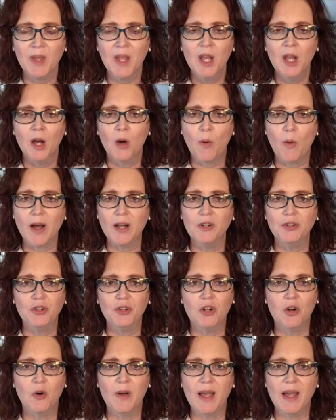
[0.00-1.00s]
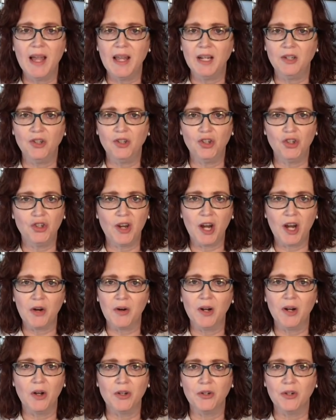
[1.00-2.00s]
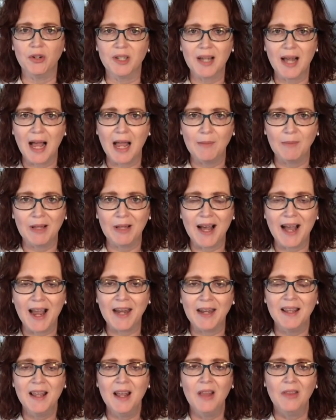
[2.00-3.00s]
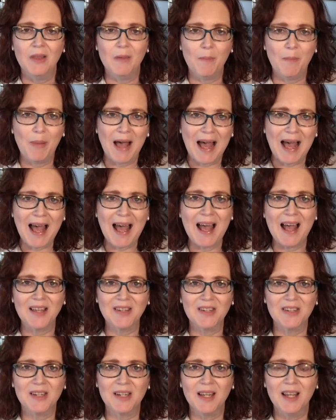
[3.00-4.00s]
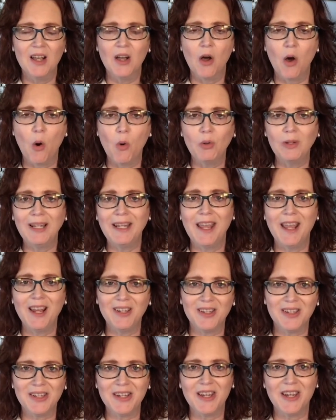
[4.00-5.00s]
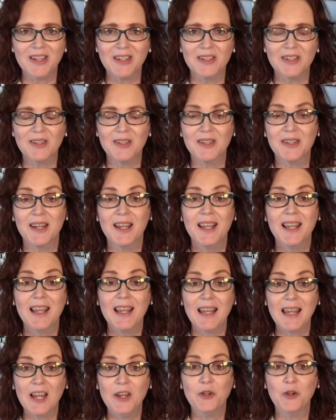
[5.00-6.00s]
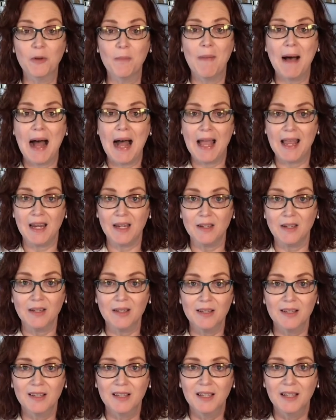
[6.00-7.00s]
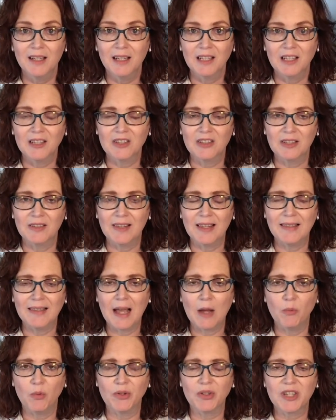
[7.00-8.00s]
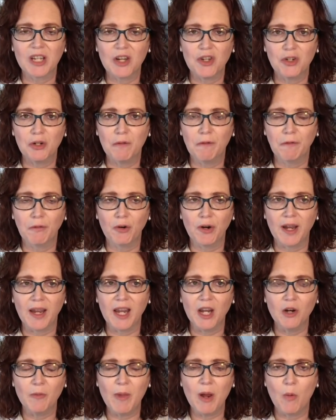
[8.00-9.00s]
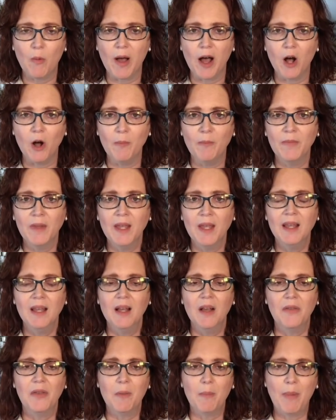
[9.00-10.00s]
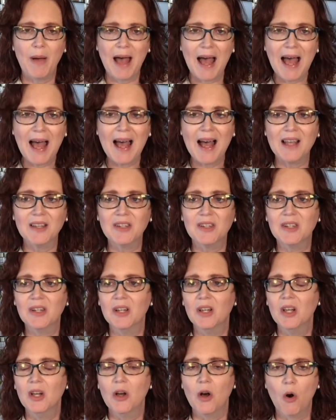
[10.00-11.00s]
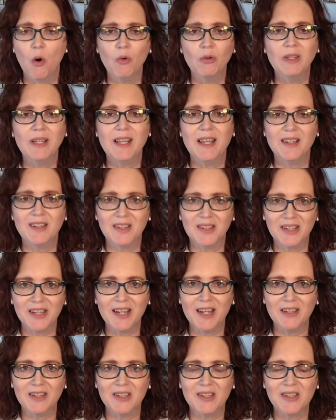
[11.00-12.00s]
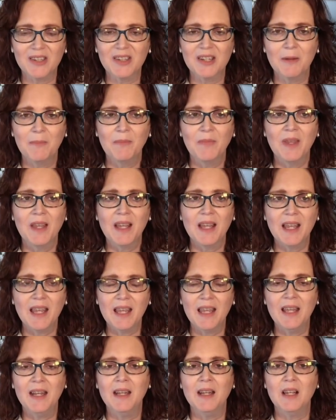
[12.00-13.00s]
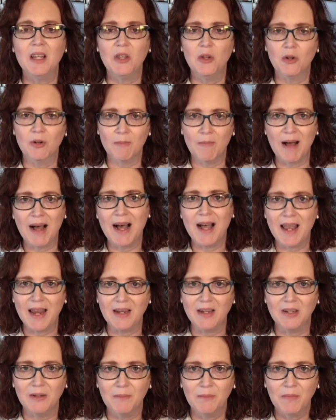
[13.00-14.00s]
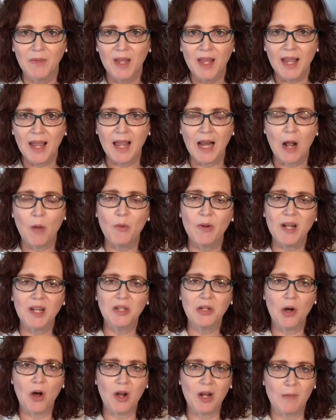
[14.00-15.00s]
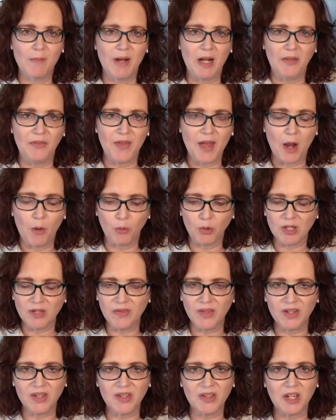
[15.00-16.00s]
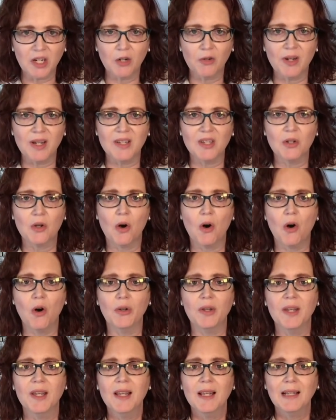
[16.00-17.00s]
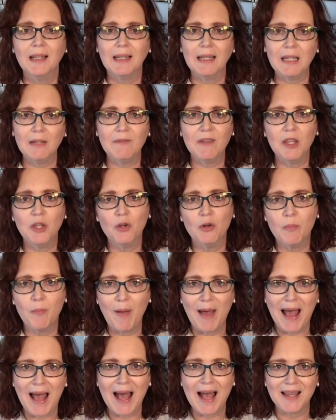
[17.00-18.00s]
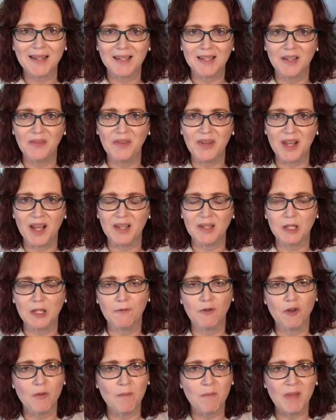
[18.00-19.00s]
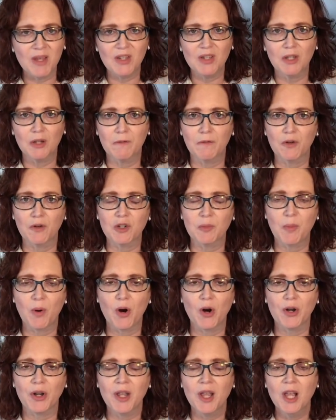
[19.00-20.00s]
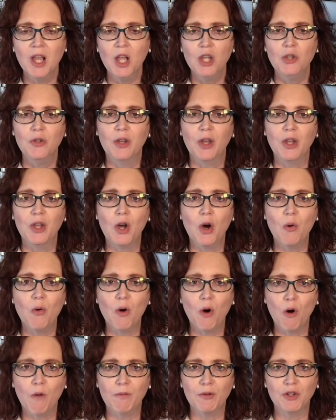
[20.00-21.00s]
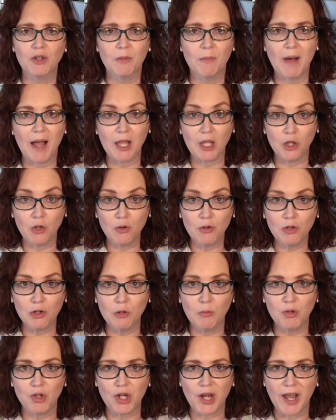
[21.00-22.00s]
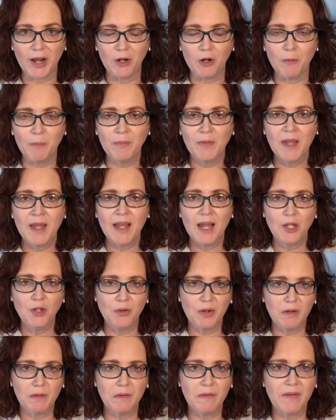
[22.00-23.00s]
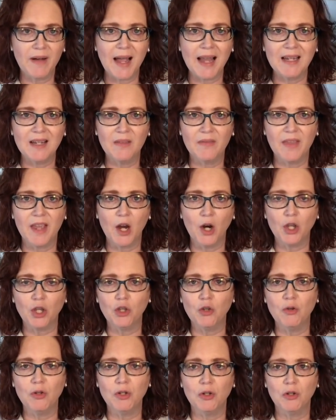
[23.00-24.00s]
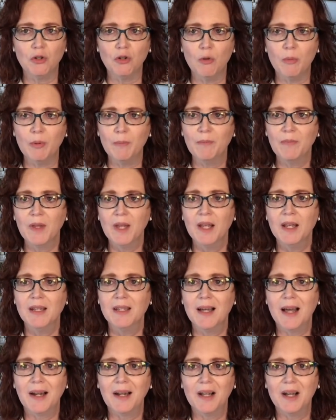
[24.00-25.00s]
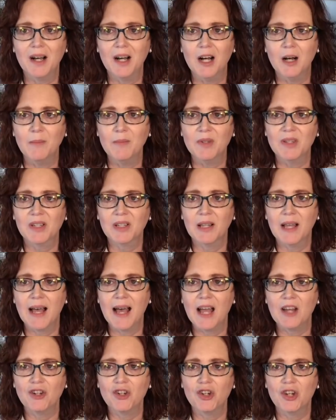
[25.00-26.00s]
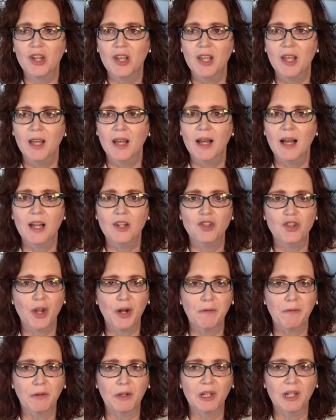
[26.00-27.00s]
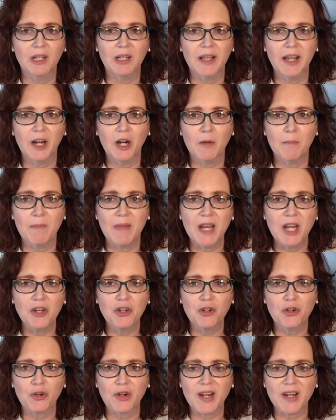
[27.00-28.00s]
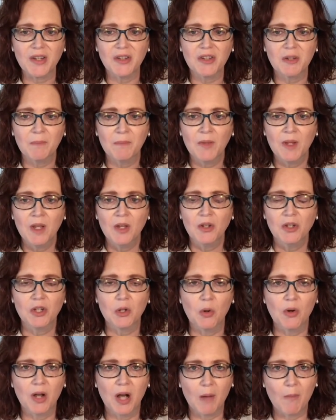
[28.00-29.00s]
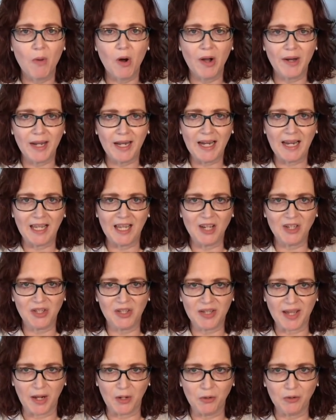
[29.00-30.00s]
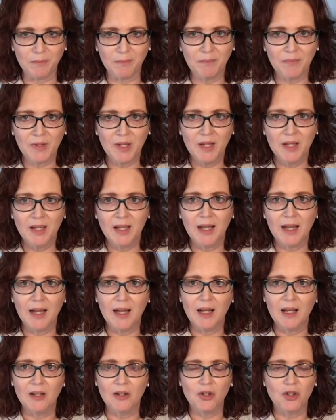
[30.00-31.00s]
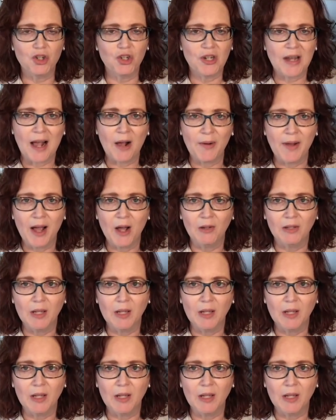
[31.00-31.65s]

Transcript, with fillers: Why don't you go ahead and share it on your timeline? The past only exists in your mind. That will set you free. Hear me well. The past only exists in your mind. And I want to talk about that. We're in this series called Leaving Your Past in the Dust. If you missed the first part, you can go over to my YouTube channel and you can find it there at youtube.com/Jennifer LeClaire Ministries. So come on in and get settled. Shout out.